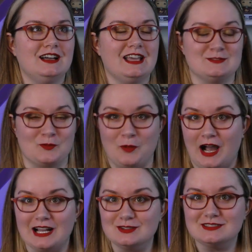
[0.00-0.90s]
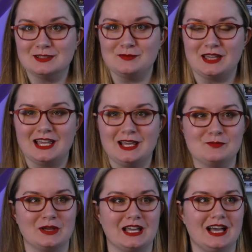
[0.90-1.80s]
is wild to me
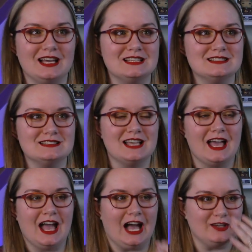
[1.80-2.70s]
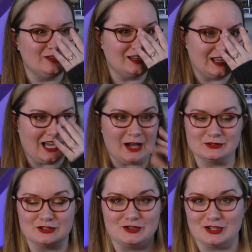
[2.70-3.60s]
because I feel like I
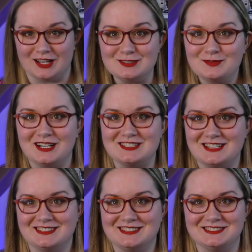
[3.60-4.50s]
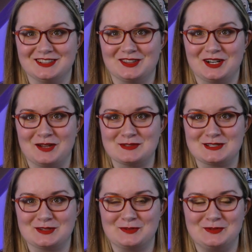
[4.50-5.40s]
was just watching season 3,
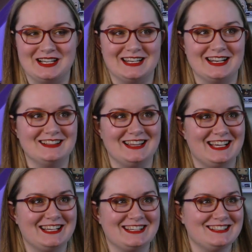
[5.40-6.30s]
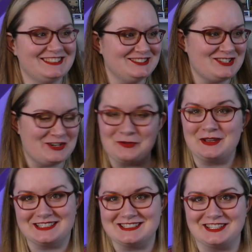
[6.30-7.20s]
episode 1, like two
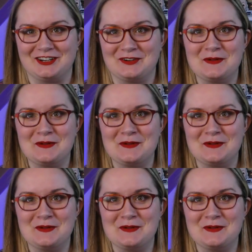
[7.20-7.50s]
weeks ago.